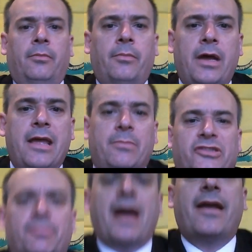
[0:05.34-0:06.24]
My name is
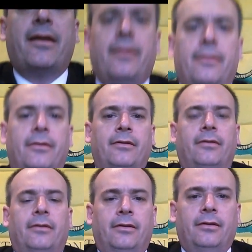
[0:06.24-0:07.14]
Mike,
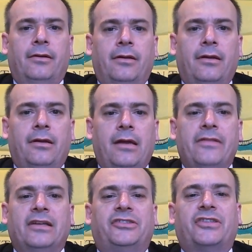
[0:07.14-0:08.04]
and
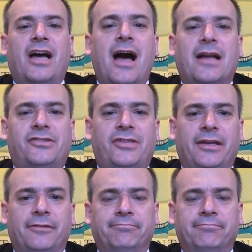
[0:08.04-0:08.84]
this is the Hot Seat.